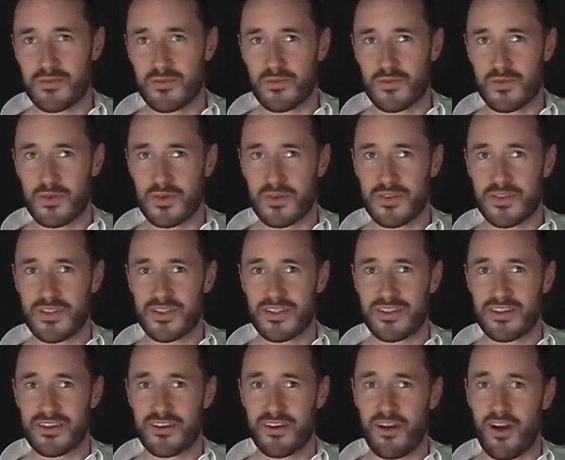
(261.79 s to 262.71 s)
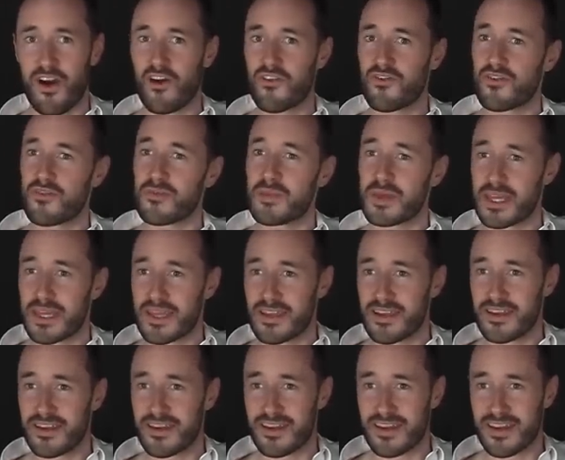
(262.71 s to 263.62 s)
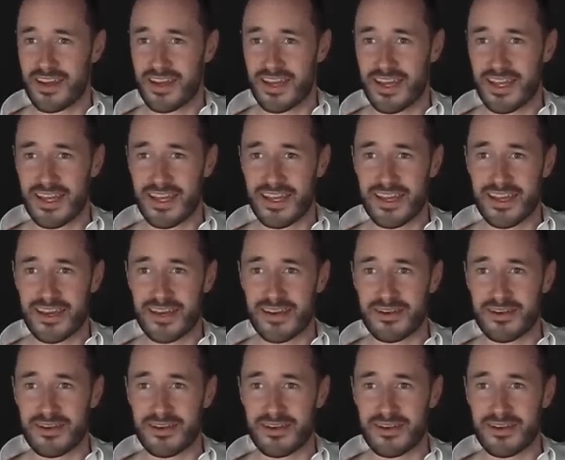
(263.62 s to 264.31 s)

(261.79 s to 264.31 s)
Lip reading: would offer me a